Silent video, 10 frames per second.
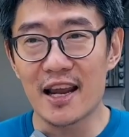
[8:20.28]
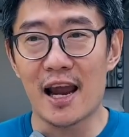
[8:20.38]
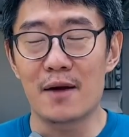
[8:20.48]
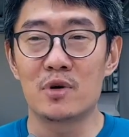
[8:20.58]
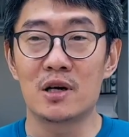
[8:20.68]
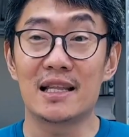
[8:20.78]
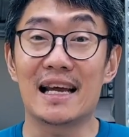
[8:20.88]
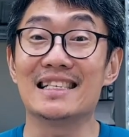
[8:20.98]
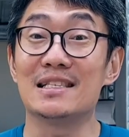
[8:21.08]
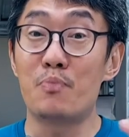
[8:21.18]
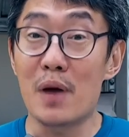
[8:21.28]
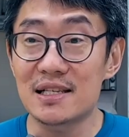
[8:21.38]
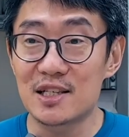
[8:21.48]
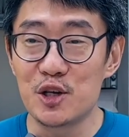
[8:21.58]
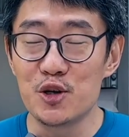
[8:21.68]
camera that is
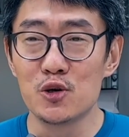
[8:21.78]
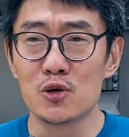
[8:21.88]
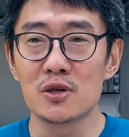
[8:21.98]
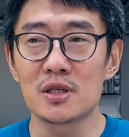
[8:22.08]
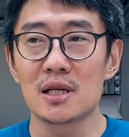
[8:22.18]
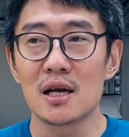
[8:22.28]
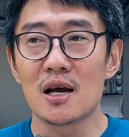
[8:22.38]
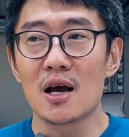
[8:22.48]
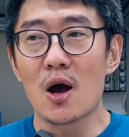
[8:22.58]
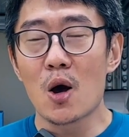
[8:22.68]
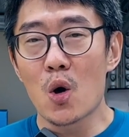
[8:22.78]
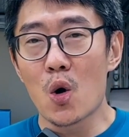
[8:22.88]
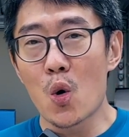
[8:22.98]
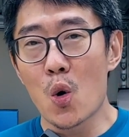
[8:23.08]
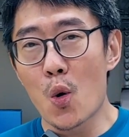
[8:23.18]
best used
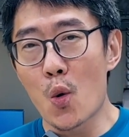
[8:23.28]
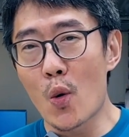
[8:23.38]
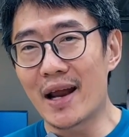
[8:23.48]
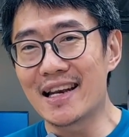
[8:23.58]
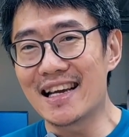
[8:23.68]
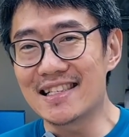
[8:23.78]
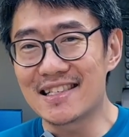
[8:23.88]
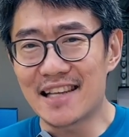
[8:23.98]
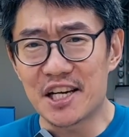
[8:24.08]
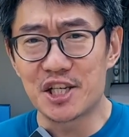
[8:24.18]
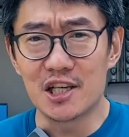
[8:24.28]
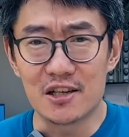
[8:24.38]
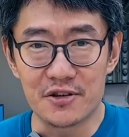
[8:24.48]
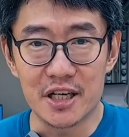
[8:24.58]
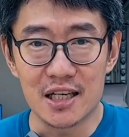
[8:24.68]
when it's
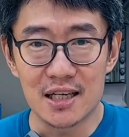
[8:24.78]
stationary.